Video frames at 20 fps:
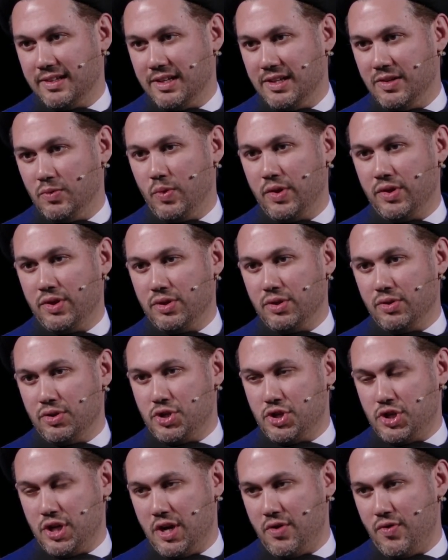whether you're
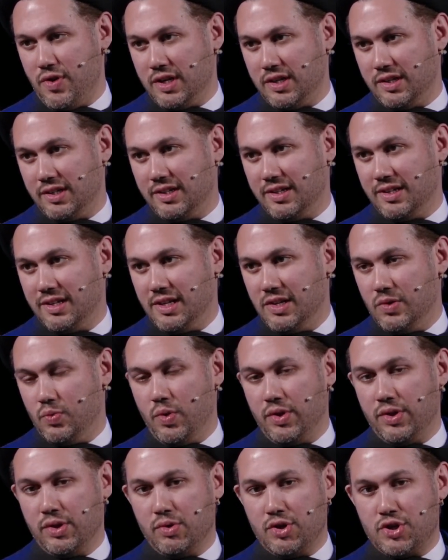sharing,
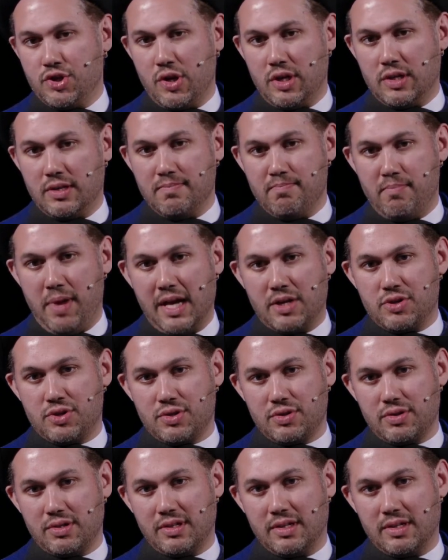whether you're showing compassion,